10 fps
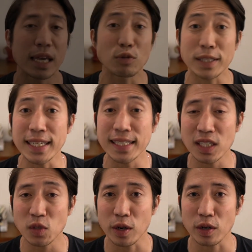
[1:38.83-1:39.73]
was these
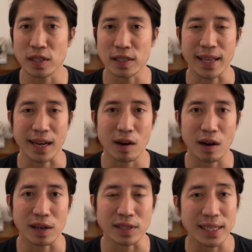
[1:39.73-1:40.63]
experiences that
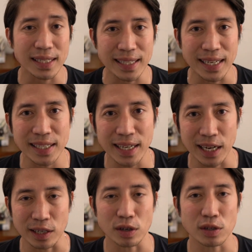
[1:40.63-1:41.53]
caused Stacy
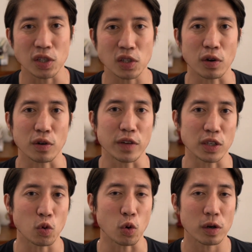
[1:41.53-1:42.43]
Edgar to start
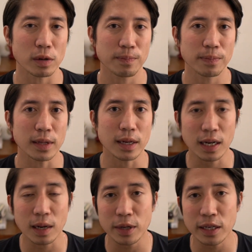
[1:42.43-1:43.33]
Ventuer, a
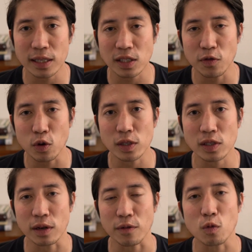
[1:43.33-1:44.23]
company that's focused
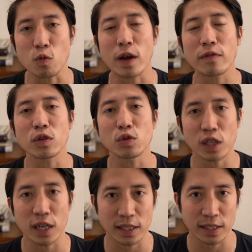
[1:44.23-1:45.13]
on
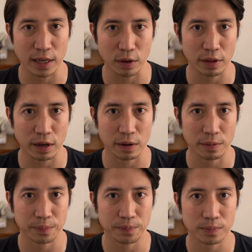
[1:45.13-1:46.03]
revolutionizing healthcare.
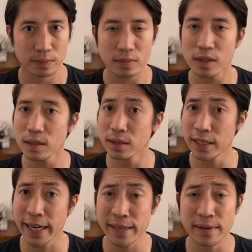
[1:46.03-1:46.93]
To
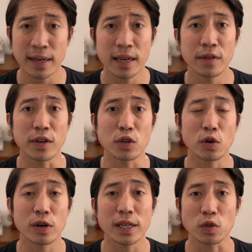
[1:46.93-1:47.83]
date, Ventuer
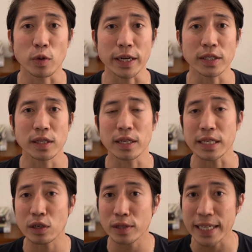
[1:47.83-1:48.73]
has raised
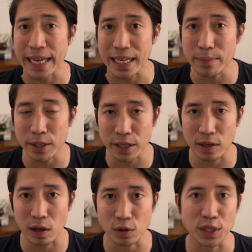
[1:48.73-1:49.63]
nearly $8 million
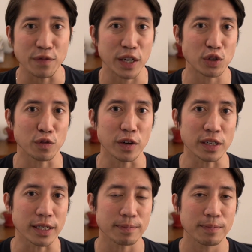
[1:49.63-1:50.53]
in venture funding.